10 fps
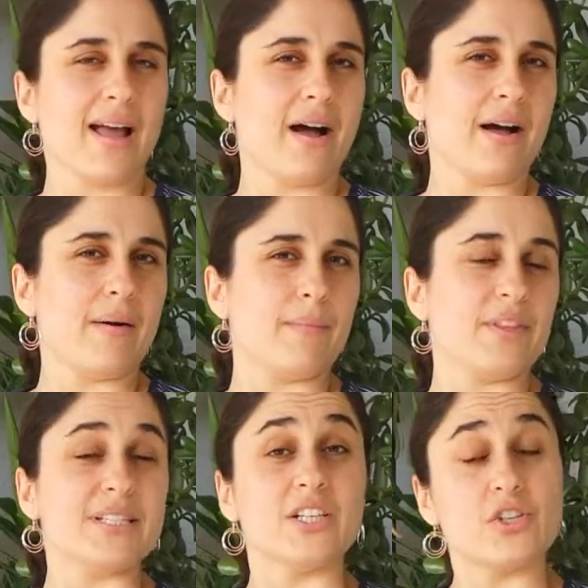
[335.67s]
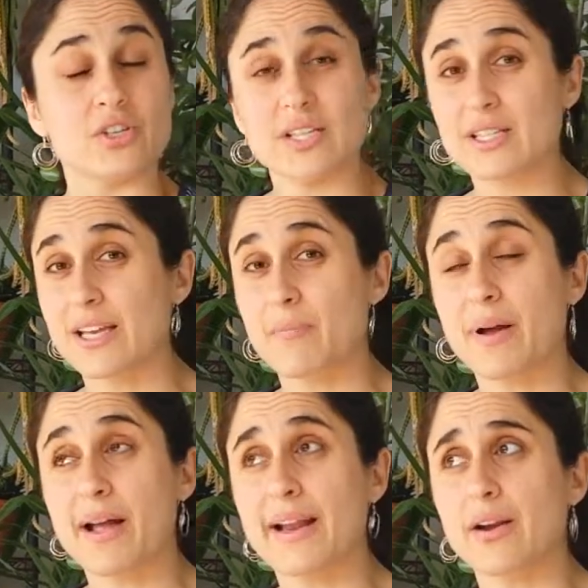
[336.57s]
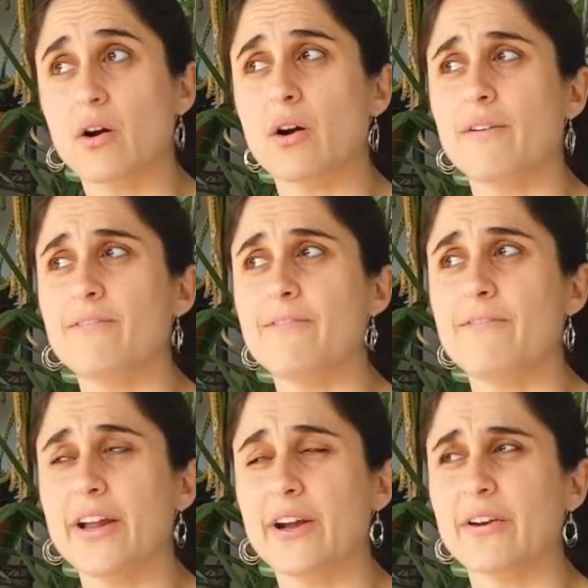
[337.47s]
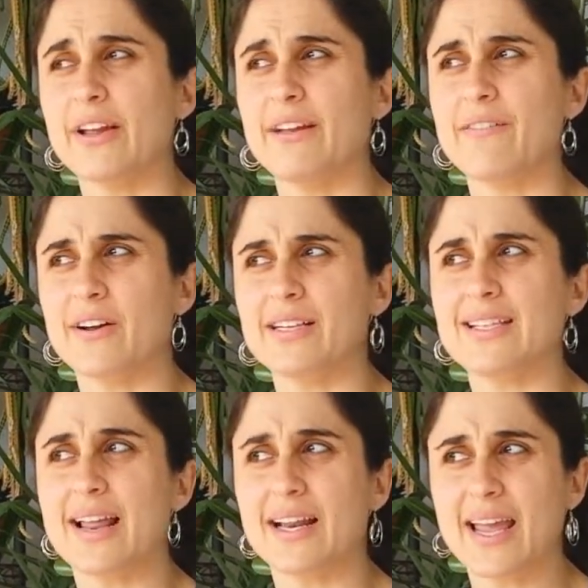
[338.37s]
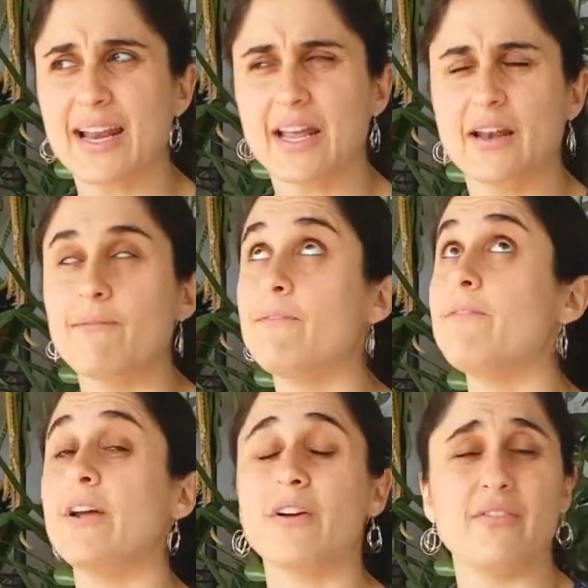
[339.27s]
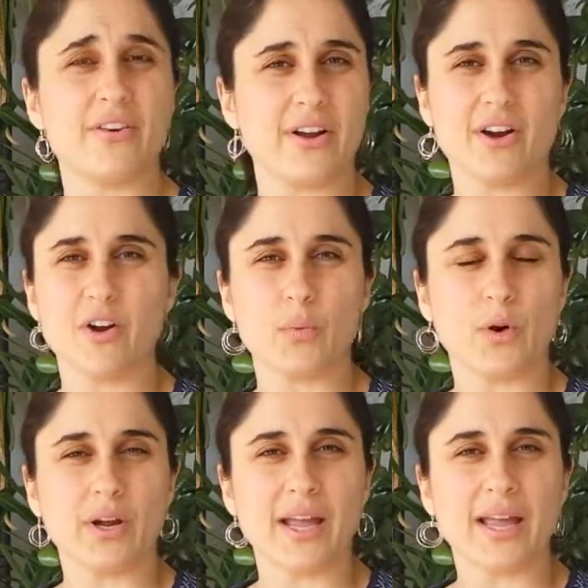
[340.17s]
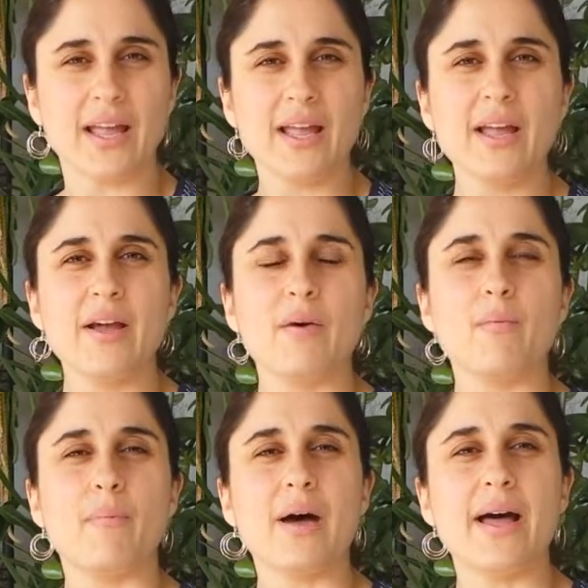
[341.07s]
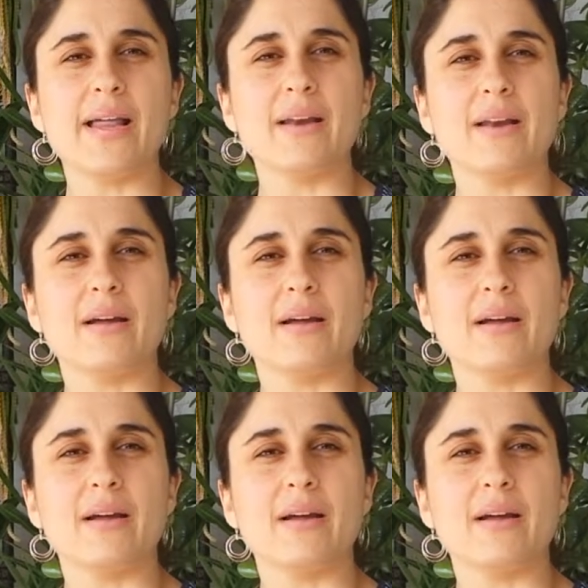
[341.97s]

The teachers at Sandpine are very, very dedicated, very, very hardworking, but